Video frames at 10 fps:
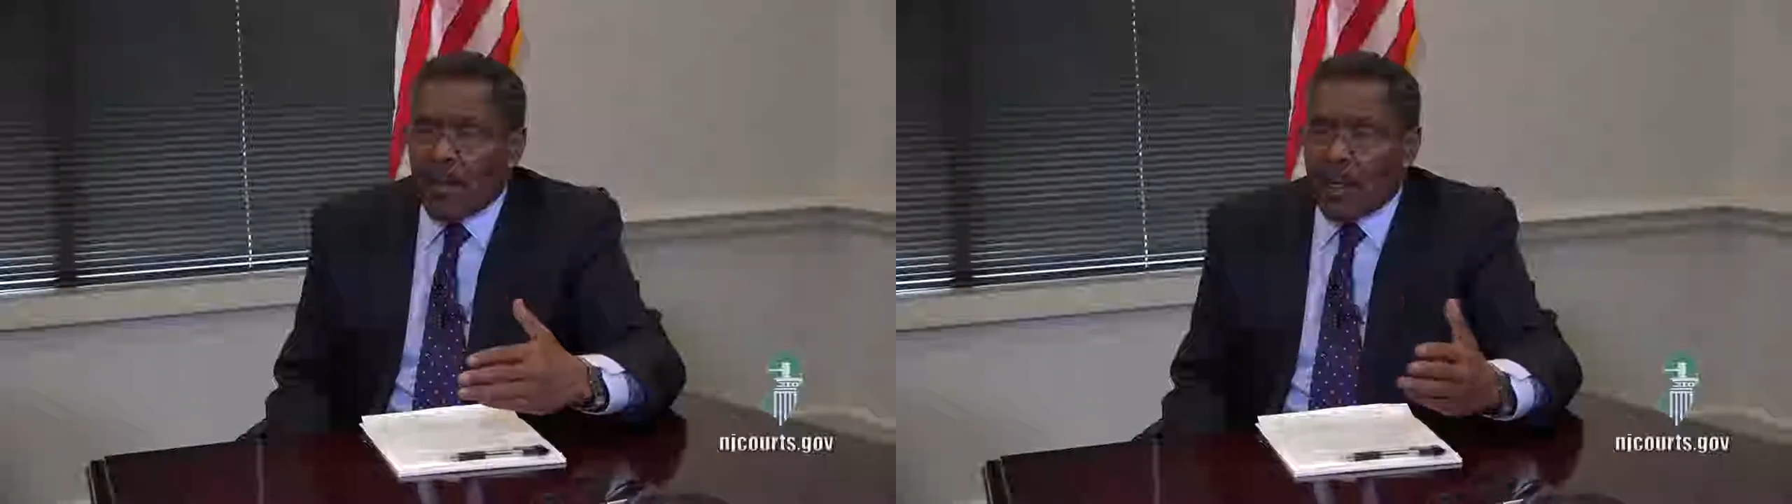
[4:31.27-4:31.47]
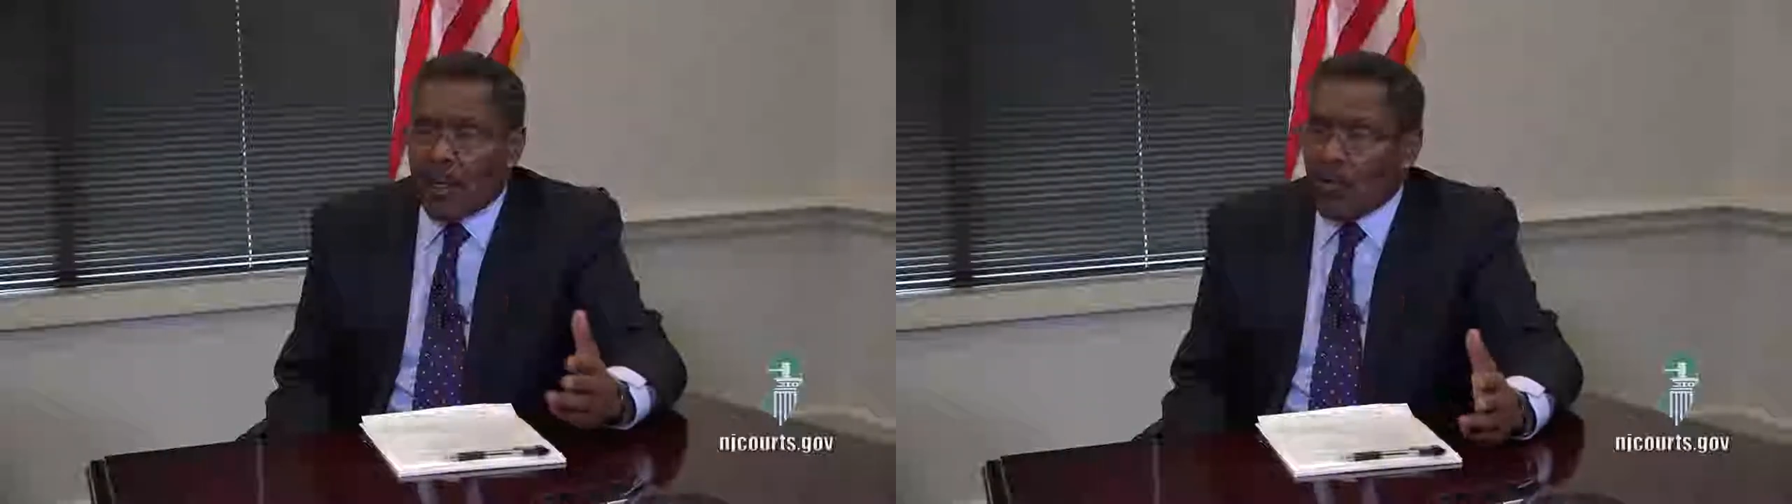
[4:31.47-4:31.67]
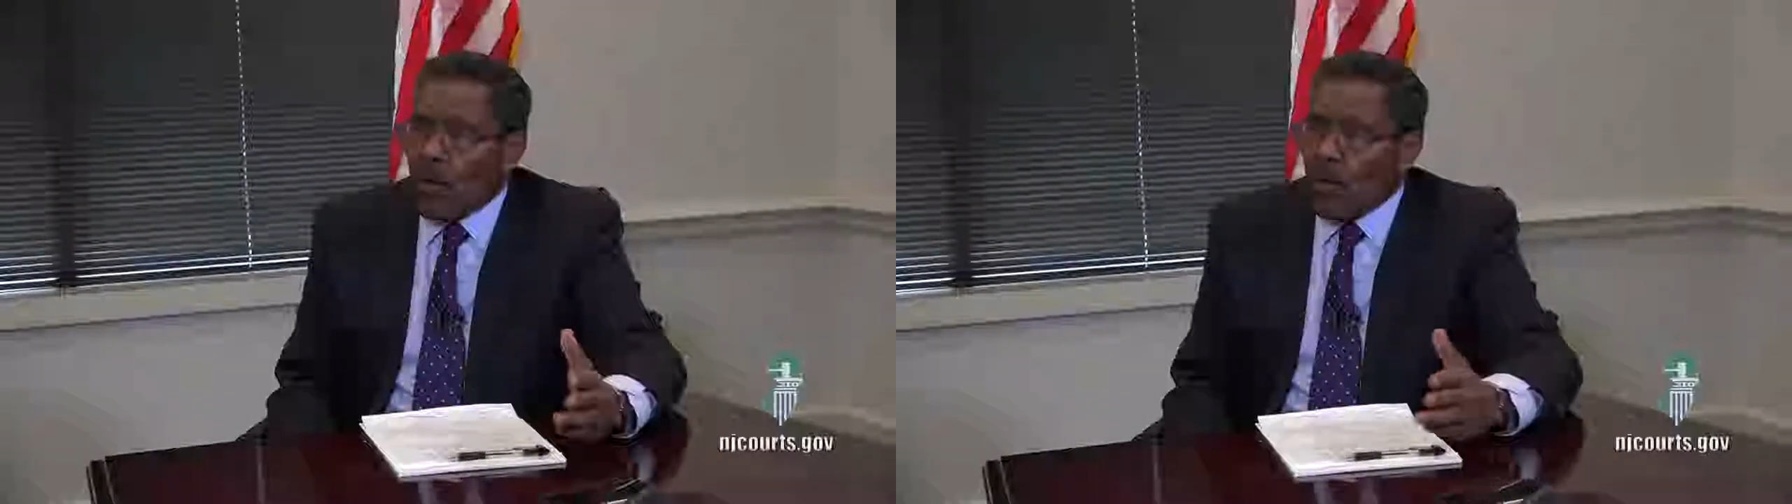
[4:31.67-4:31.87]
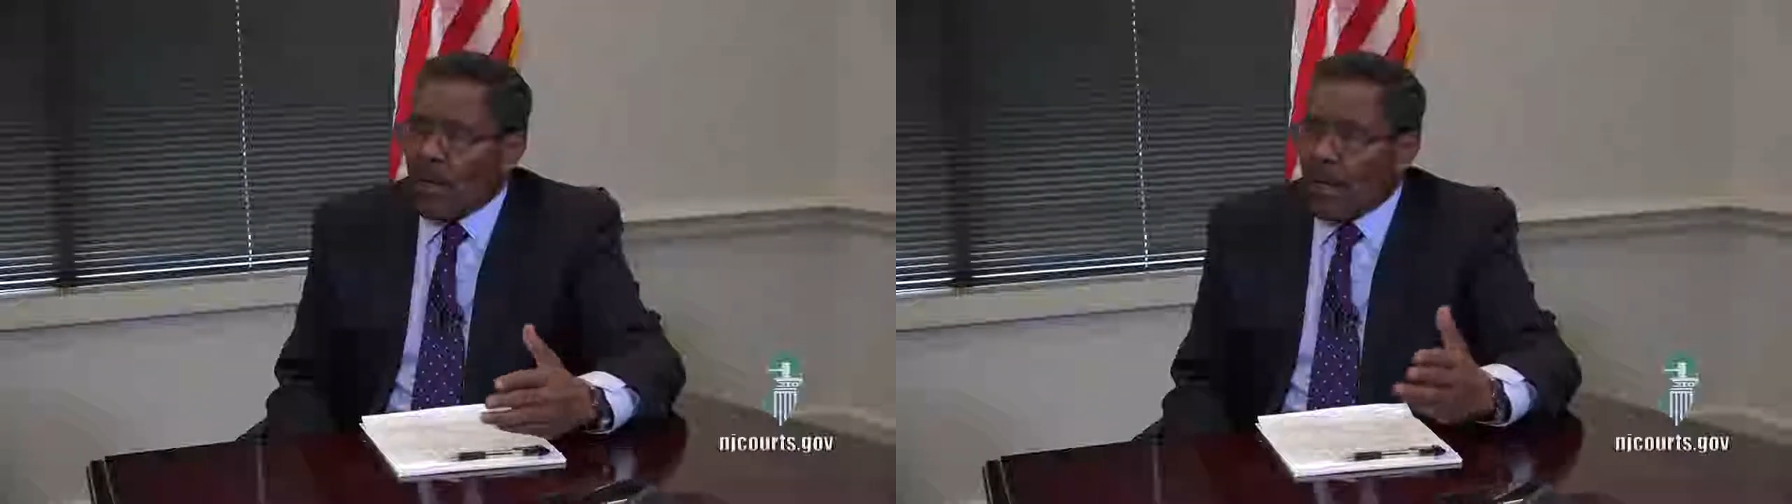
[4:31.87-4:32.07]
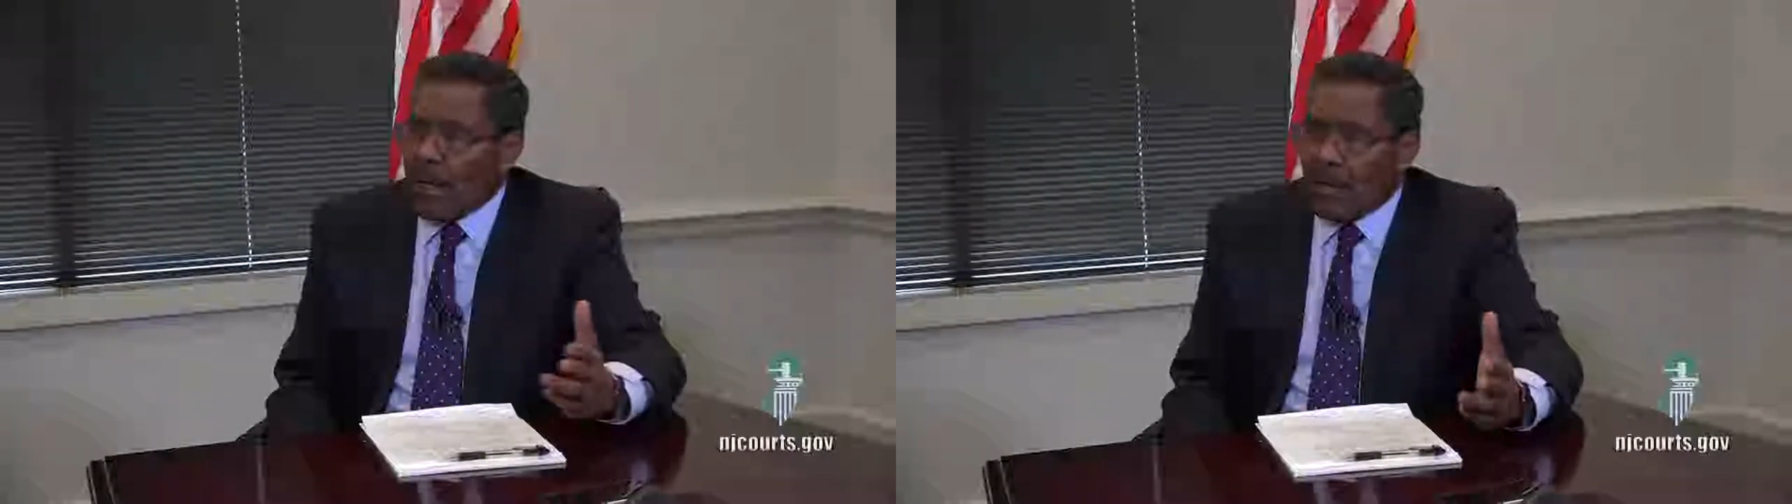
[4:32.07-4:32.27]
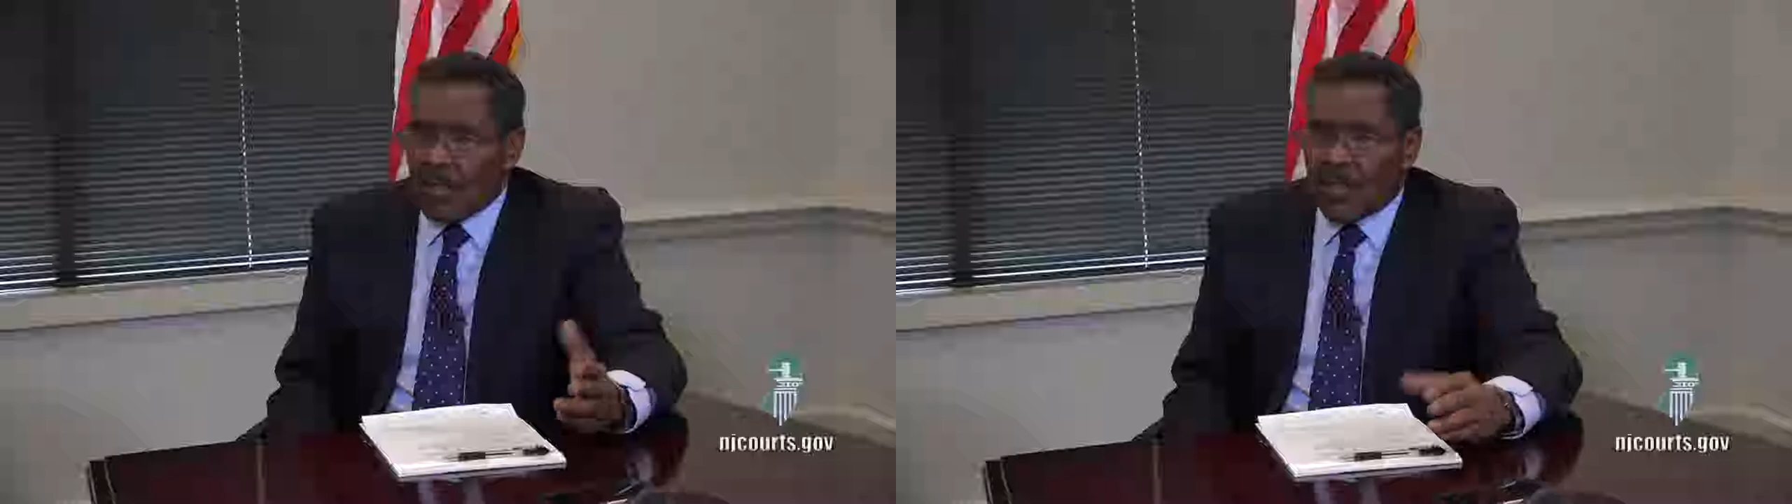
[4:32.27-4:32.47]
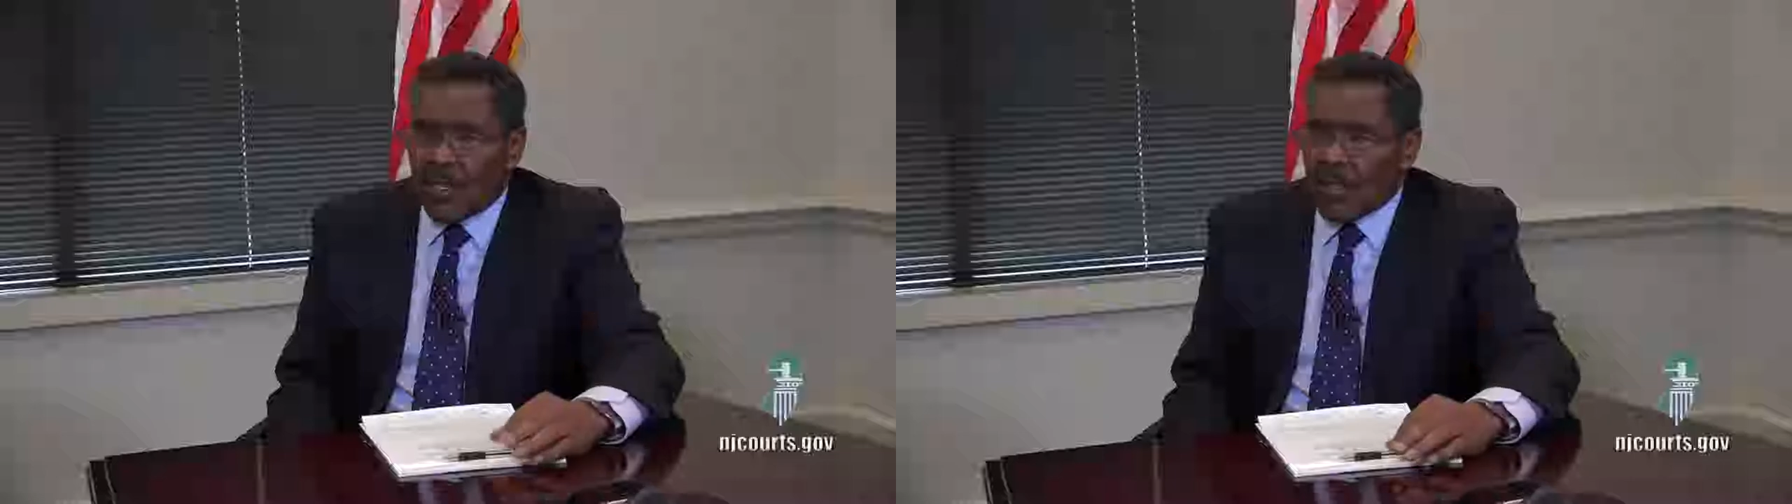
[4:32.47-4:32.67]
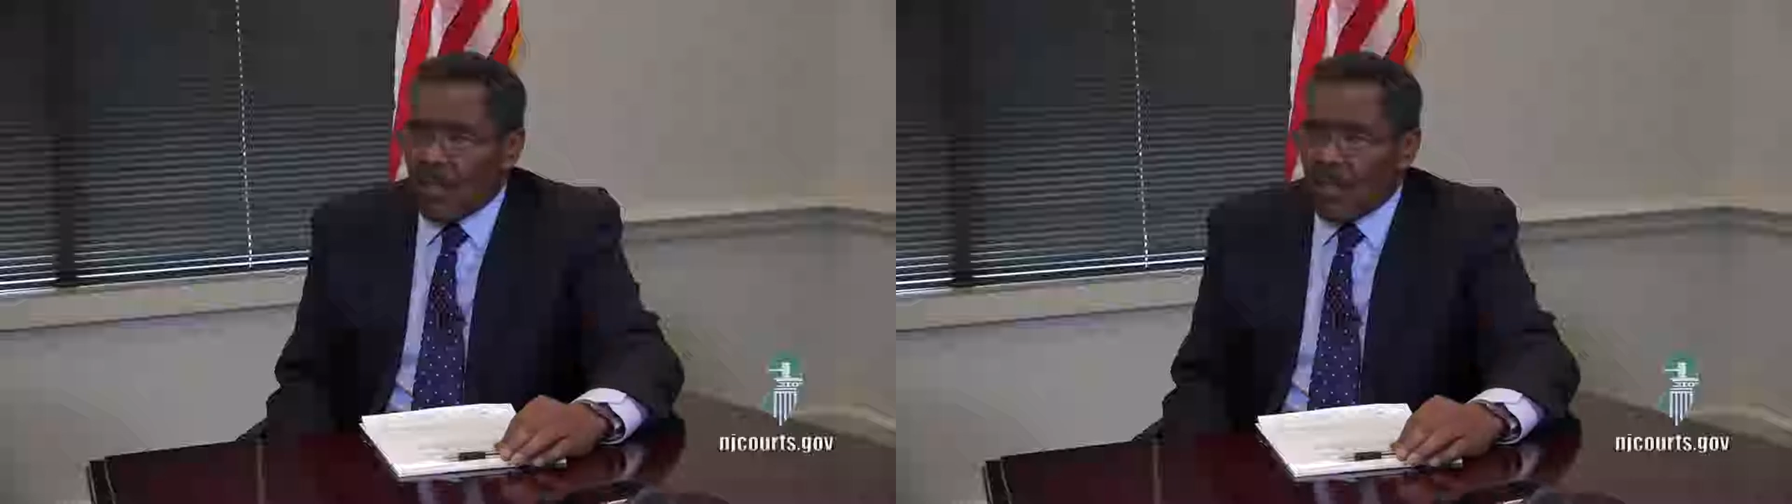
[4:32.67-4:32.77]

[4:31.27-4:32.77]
think it appropriate that I discuss